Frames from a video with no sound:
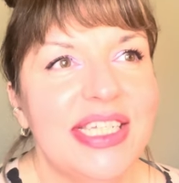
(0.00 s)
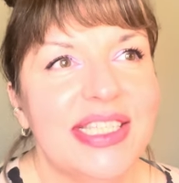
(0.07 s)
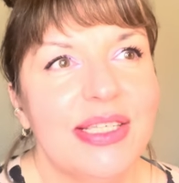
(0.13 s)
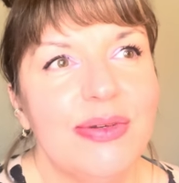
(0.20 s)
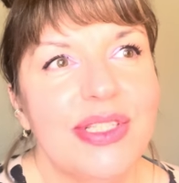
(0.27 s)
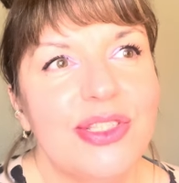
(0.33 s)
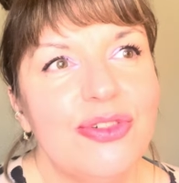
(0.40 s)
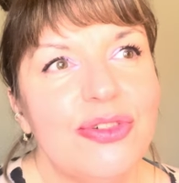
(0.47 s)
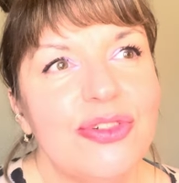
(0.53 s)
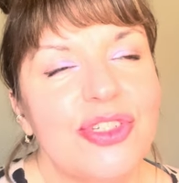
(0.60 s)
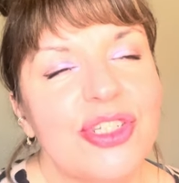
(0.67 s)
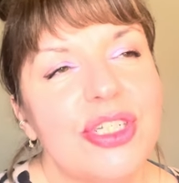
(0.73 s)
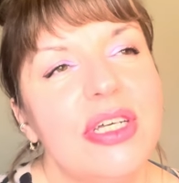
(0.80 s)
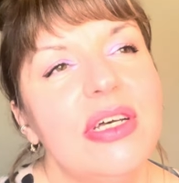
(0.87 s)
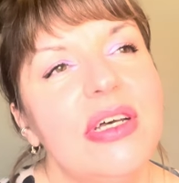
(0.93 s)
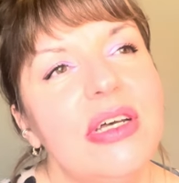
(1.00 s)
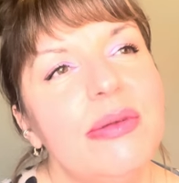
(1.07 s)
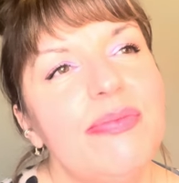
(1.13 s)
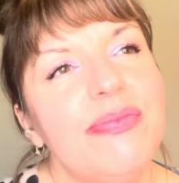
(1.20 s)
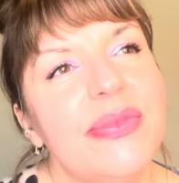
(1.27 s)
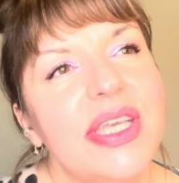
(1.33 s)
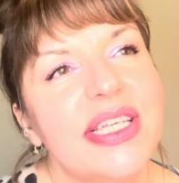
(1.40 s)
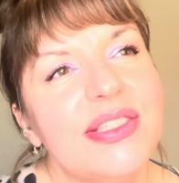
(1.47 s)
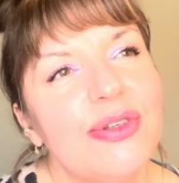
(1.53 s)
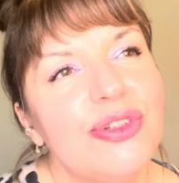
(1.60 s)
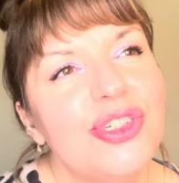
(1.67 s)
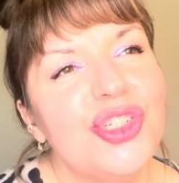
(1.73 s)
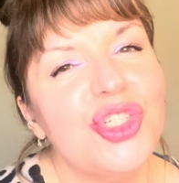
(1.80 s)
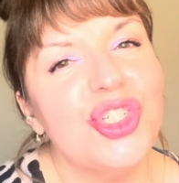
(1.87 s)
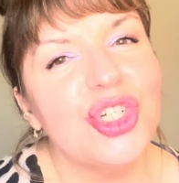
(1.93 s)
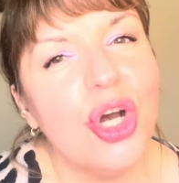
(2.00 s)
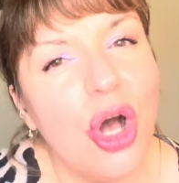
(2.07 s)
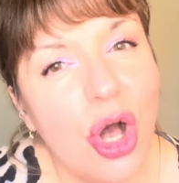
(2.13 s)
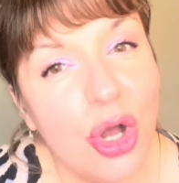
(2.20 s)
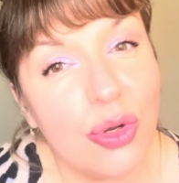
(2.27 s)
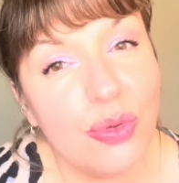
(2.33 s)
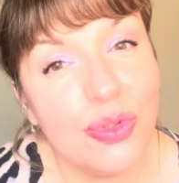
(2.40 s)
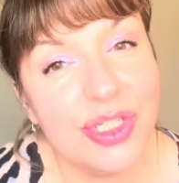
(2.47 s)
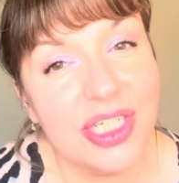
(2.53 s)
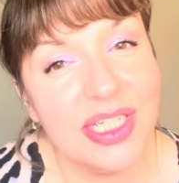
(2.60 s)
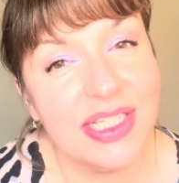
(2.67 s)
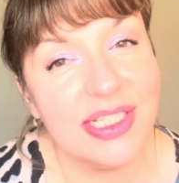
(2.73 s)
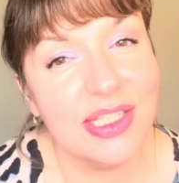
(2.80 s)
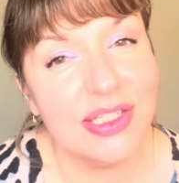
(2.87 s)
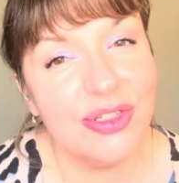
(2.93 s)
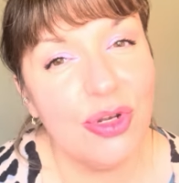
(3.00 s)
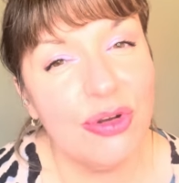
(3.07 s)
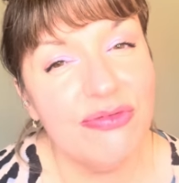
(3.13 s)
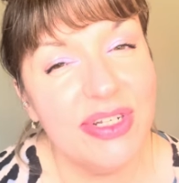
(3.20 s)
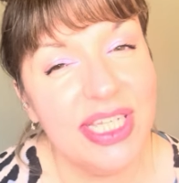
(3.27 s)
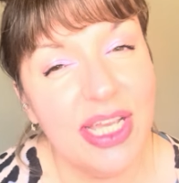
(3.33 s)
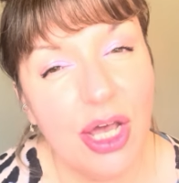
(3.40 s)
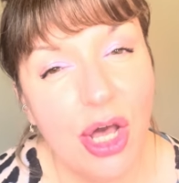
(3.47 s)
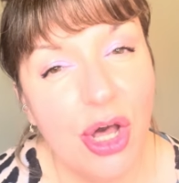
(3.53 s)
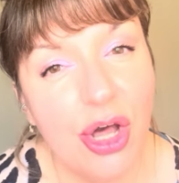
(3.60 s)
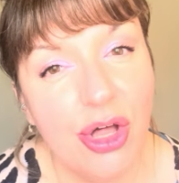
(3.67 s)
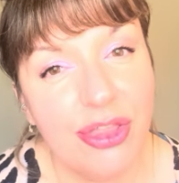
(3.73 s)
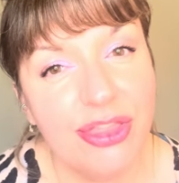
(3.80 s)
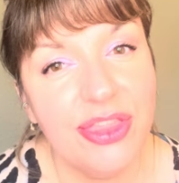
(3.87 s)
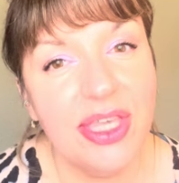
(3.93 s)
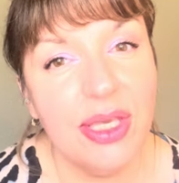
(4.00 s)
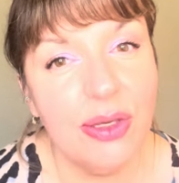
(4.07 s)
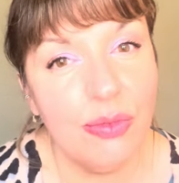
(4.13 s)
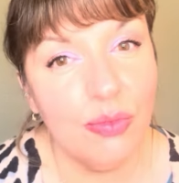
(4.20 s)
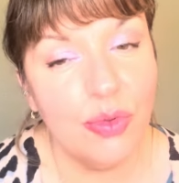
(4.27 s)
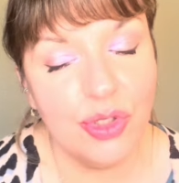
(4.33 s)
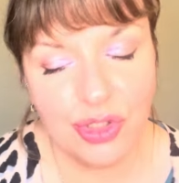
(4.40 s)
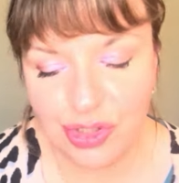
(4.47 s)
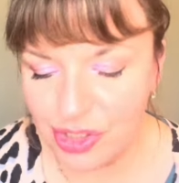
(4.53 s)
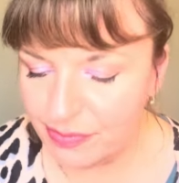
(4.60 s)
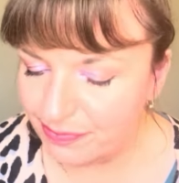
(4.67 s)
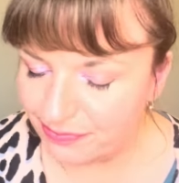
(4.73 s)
So it's not a dark woodiness, it's not a really earthy wood.